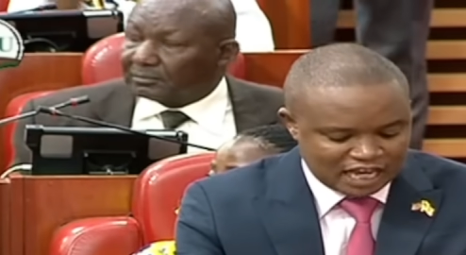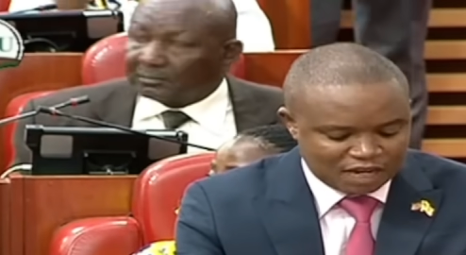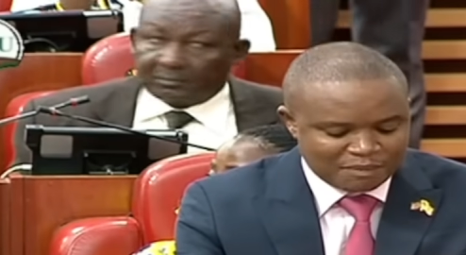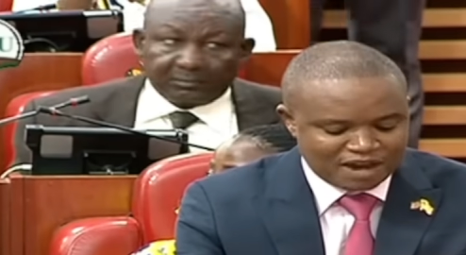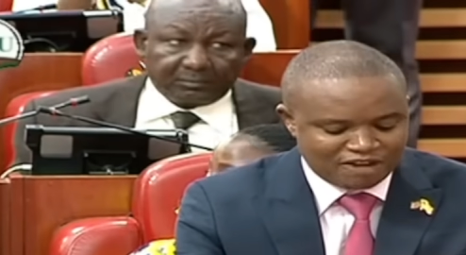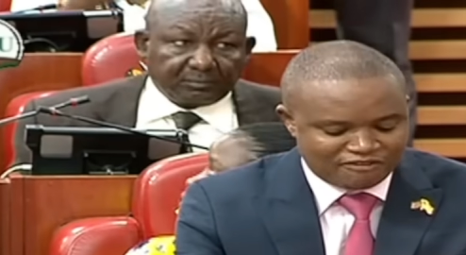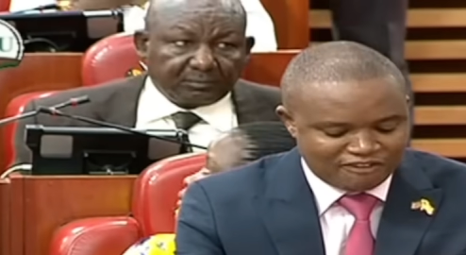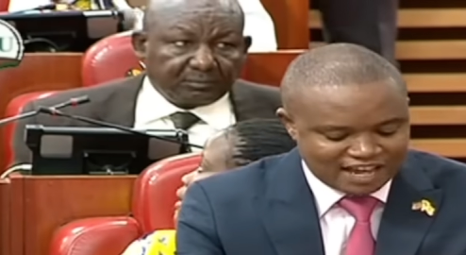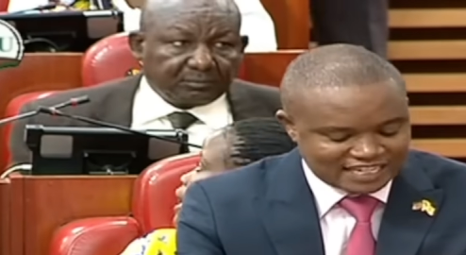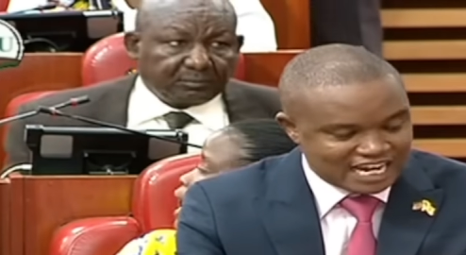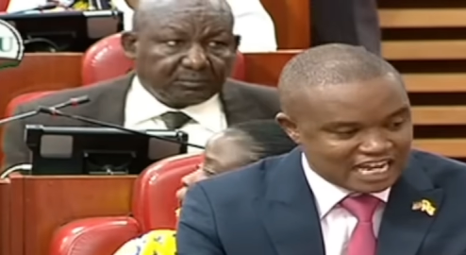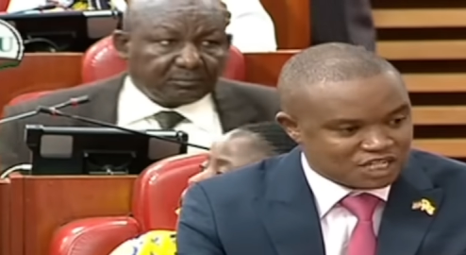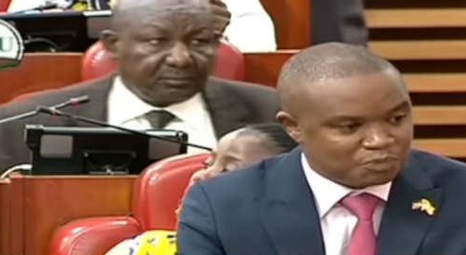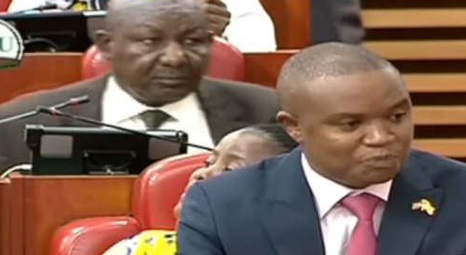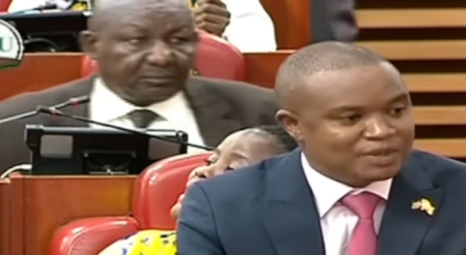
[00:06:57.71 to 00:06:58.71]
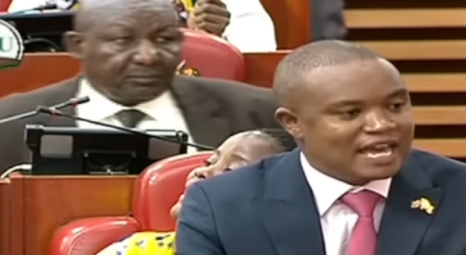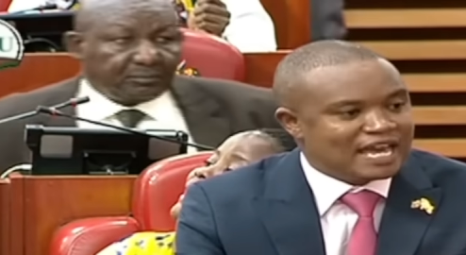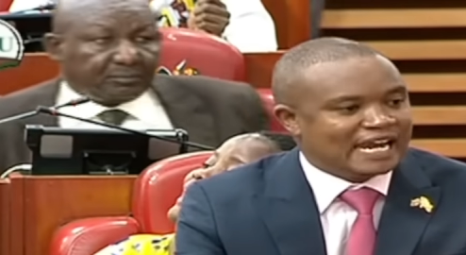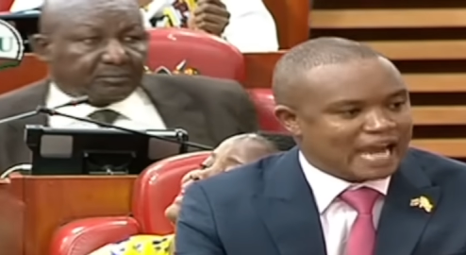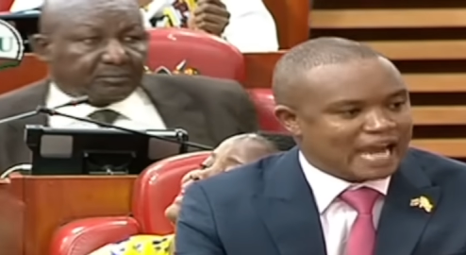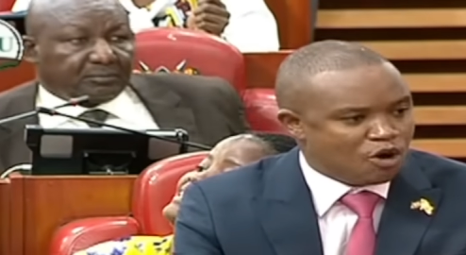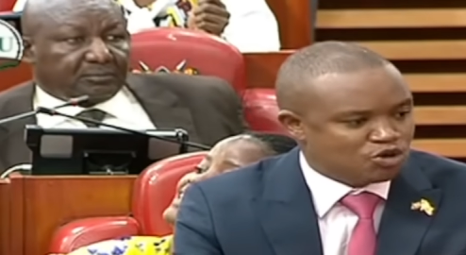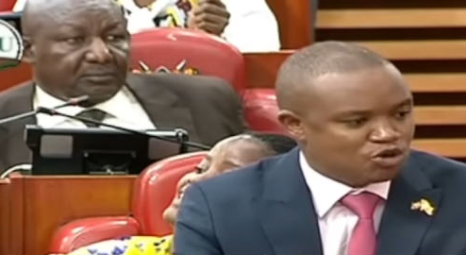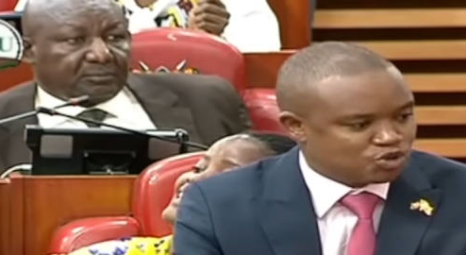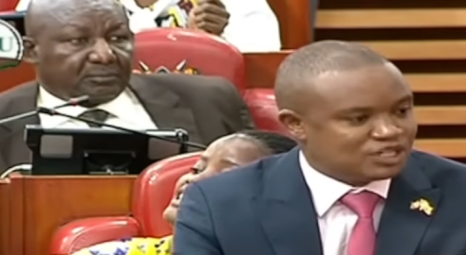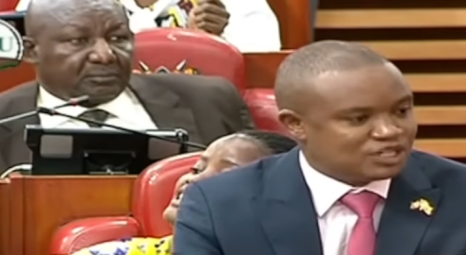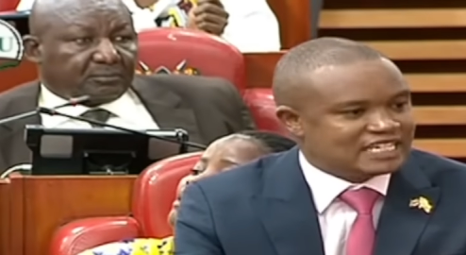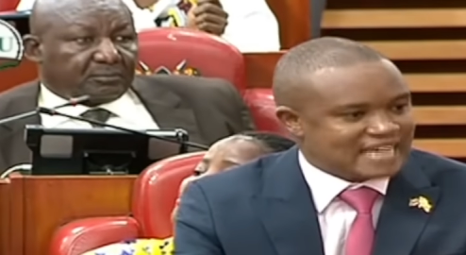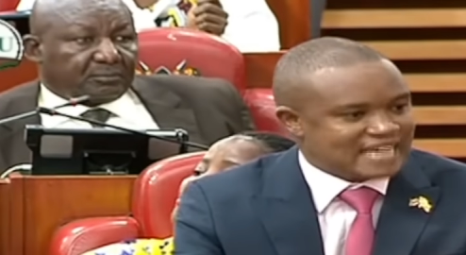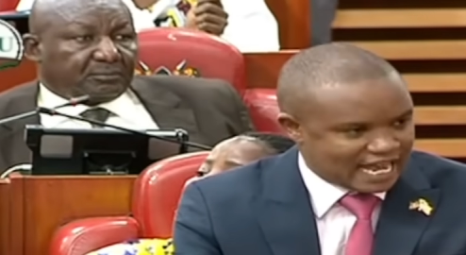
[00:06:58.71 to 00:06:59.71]
Speaker 1: that manufacturers be allowed
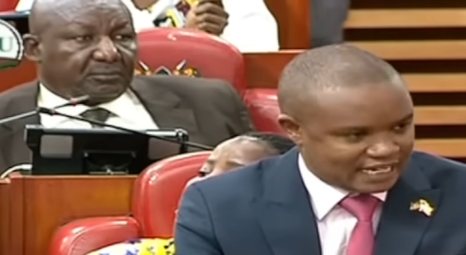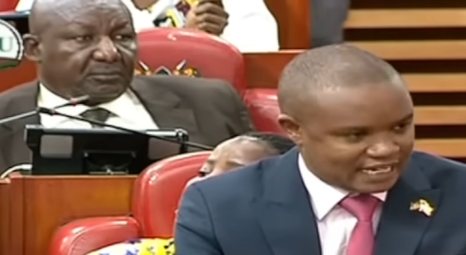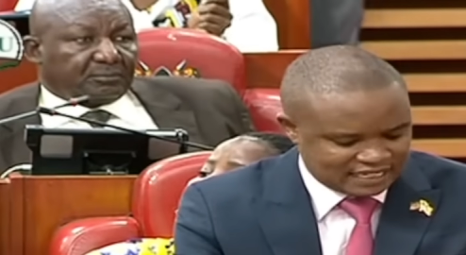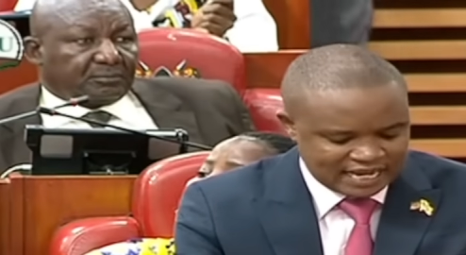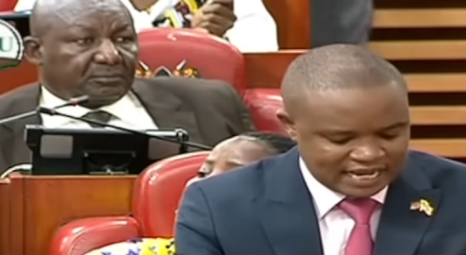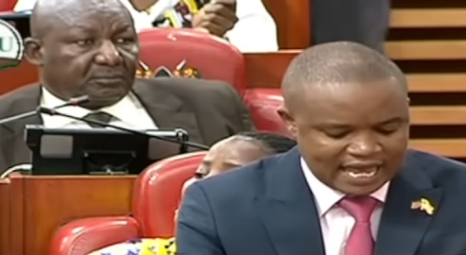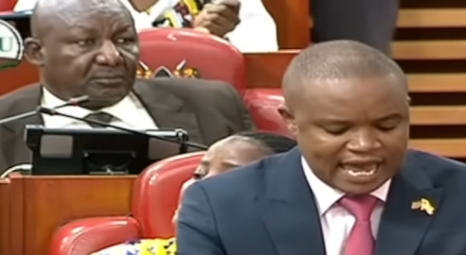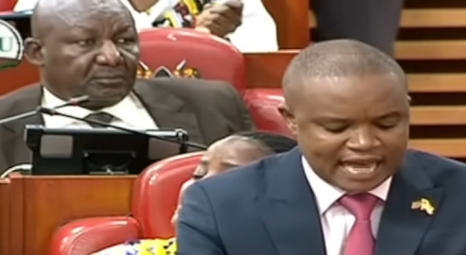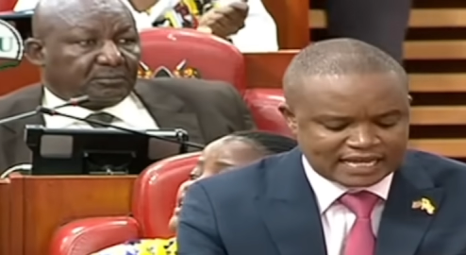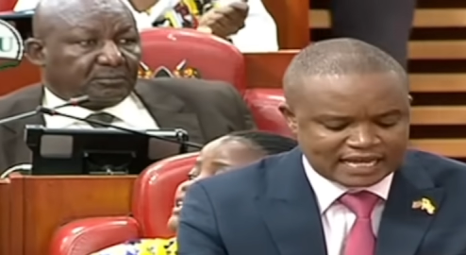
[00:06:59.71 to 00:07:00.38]
to deduct uh,